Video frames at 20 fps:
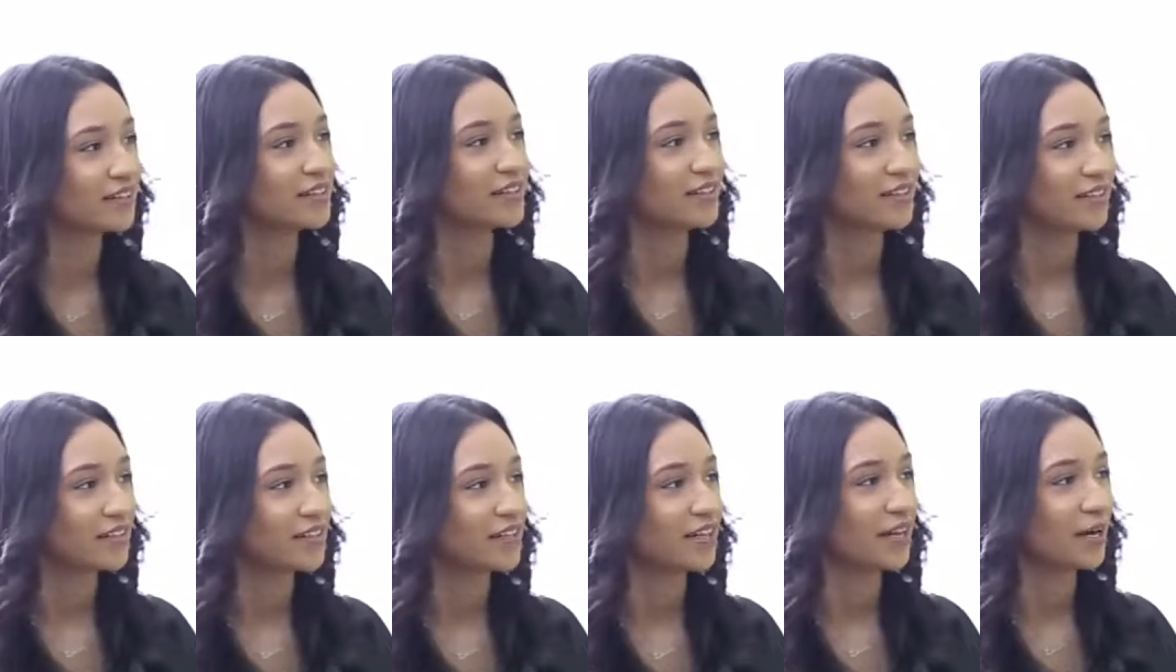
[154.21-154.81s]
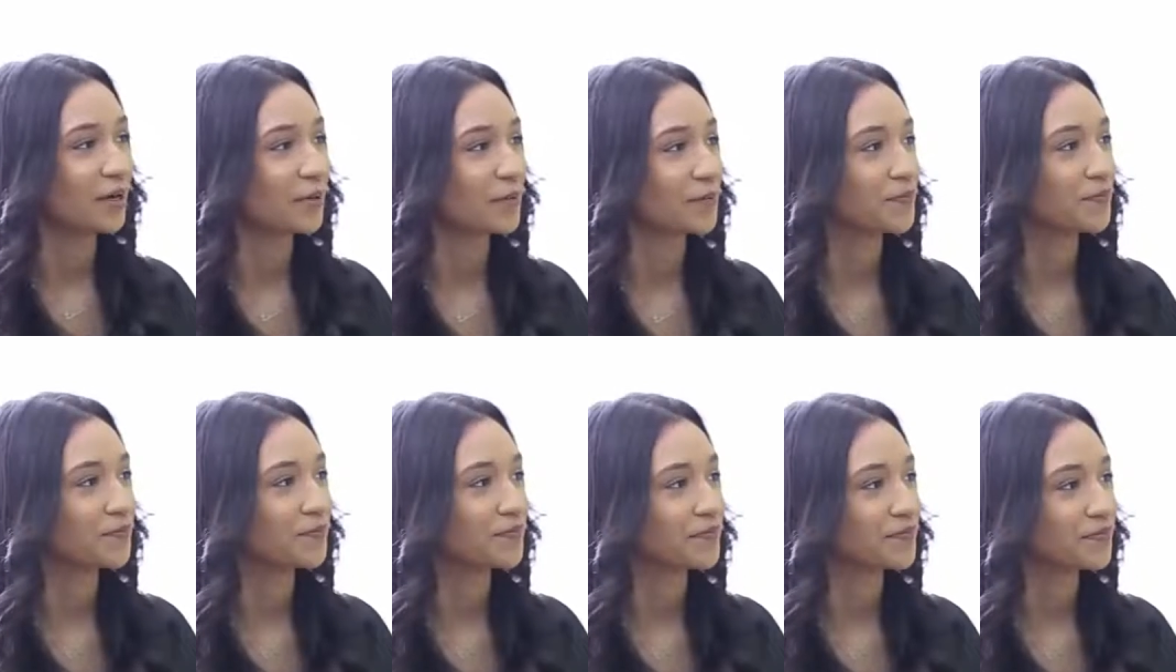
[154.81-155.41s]
Yeah, and how's your
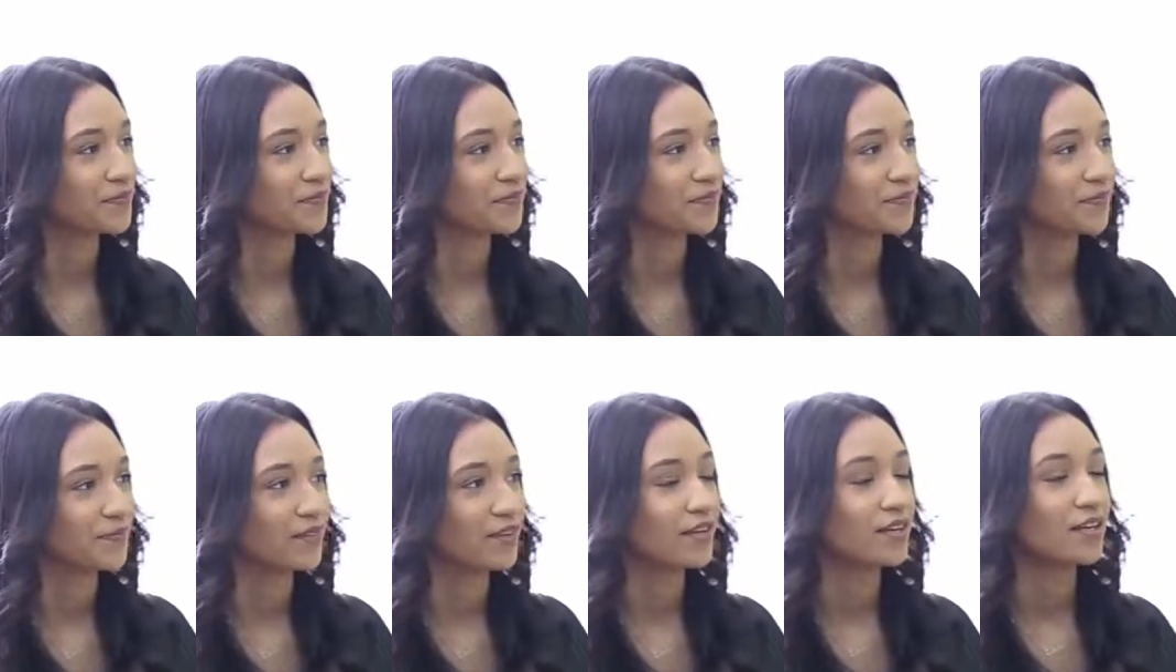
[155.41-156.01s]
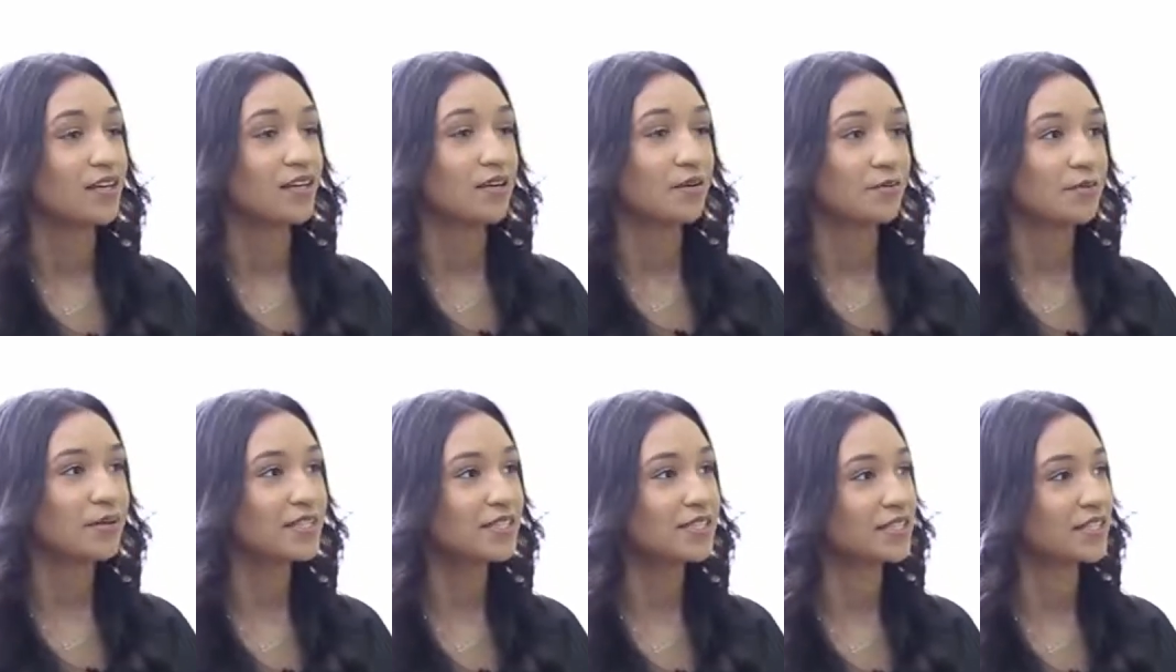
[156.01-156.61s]
school and stuff going? Like
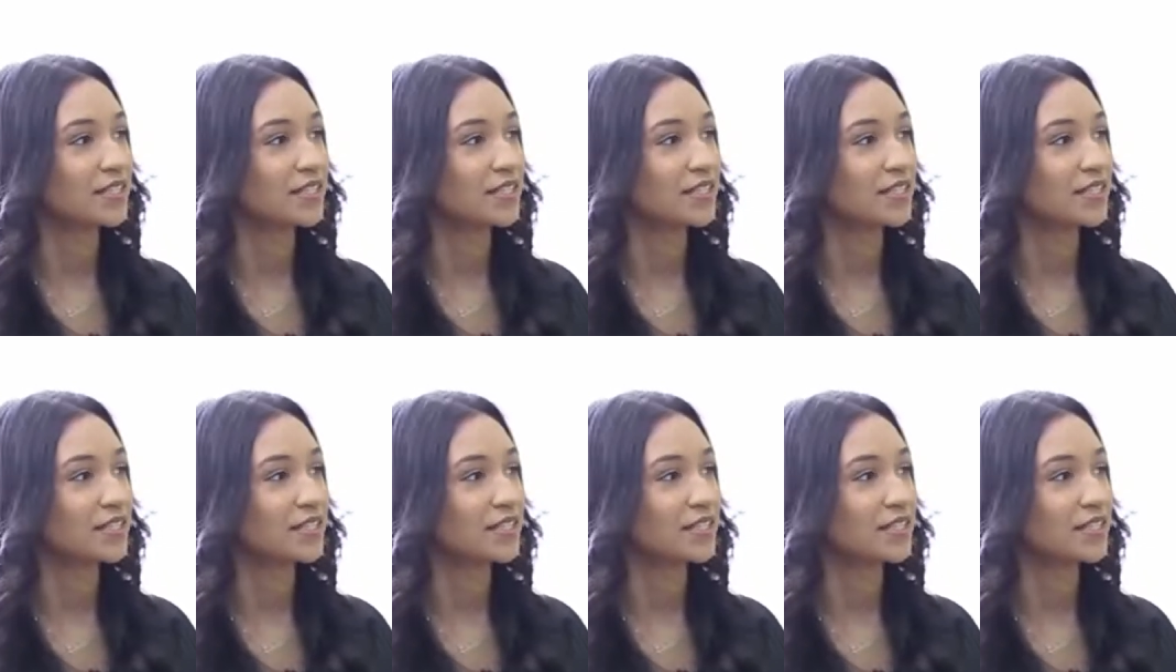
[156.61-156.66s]
what is it you're